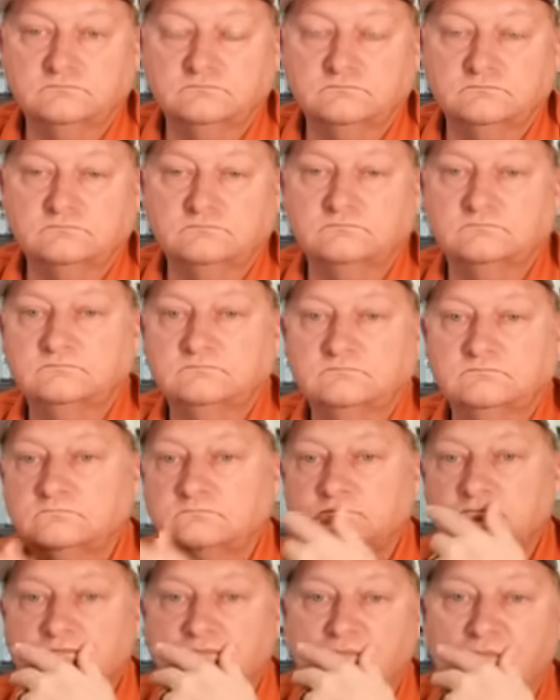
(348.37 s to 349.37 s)

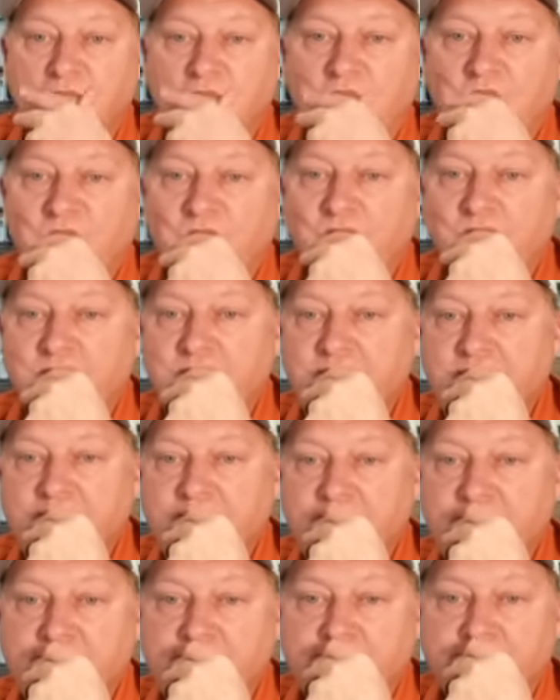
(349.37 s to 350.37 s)

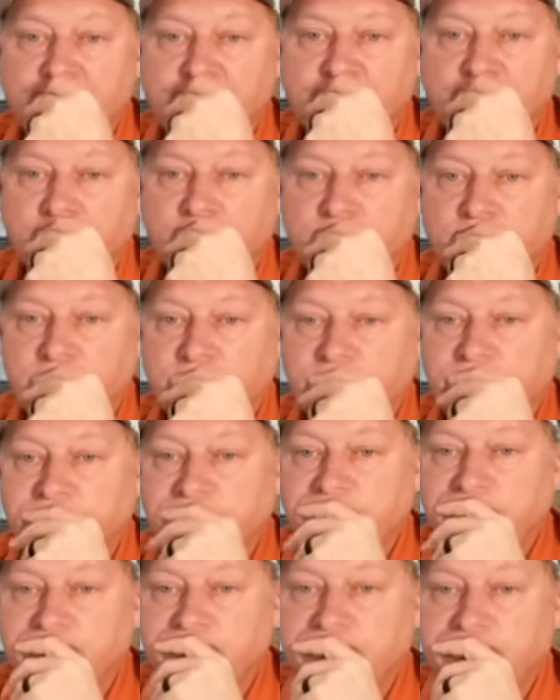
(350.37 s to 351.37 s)

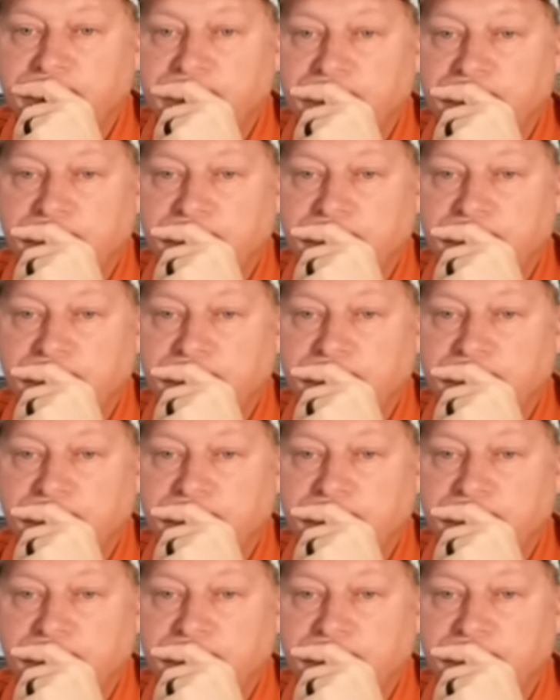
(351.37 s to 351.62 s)
[no speech]